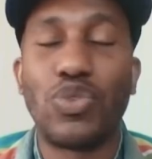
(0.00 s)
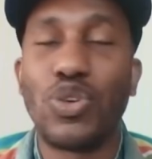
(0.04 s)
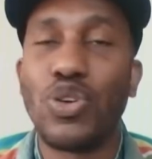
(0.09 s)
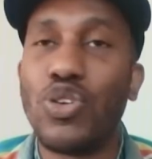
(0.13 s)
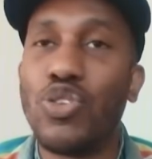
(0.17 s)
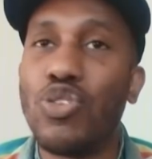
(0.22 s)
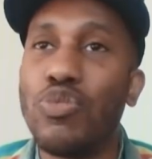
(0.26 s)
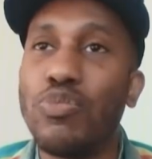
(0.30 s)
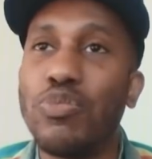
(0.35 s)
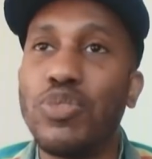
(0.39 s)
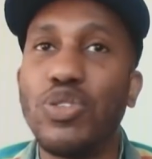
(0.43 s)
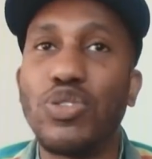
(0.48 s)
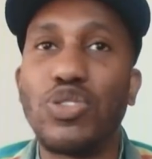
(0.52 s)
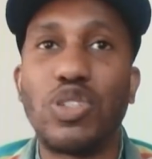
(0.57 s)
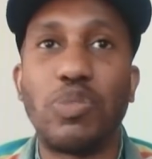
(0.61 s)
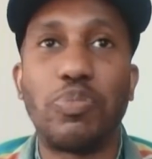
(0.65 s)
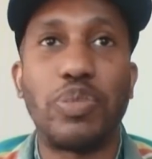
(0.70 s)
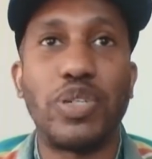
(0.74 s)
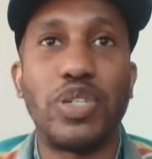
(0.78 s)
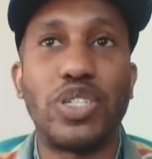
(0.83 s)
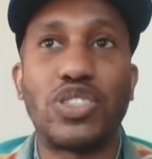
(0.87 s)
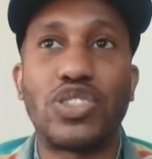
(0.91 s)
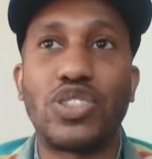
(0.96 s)
room used to
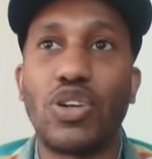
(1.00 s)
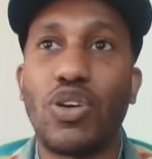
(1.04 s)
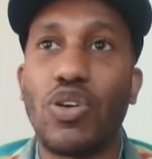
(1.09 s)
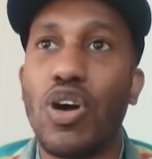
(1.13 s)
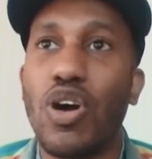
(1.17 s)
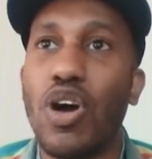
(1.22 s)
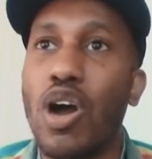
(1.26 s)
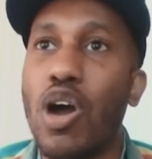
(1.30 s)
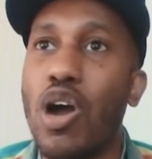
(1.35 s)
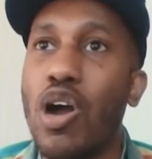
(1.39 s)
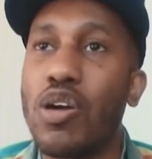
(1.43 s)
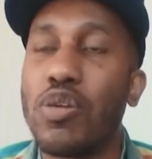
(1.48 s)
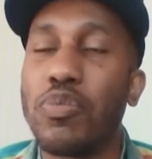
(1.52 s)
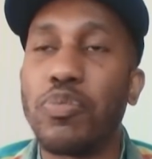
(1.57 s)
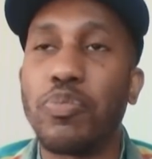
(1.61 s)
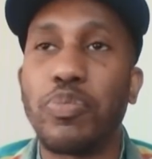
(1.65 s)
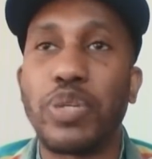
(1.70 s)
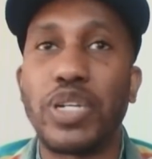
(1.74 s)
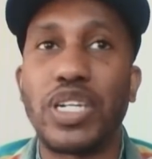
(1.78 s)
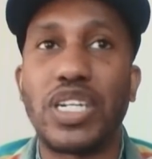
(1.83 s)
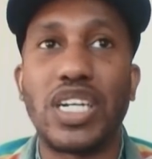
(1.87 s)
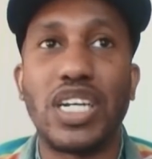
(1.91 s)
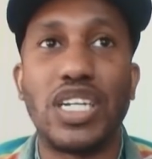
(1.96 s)
be so hard
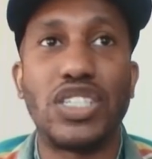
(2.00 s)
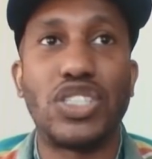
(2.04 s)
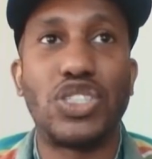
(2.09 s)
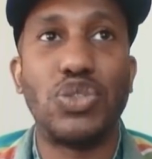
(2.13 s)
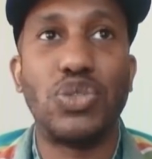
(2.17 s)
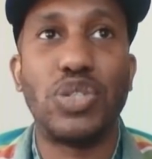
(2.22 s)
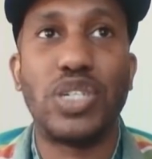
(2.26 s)
because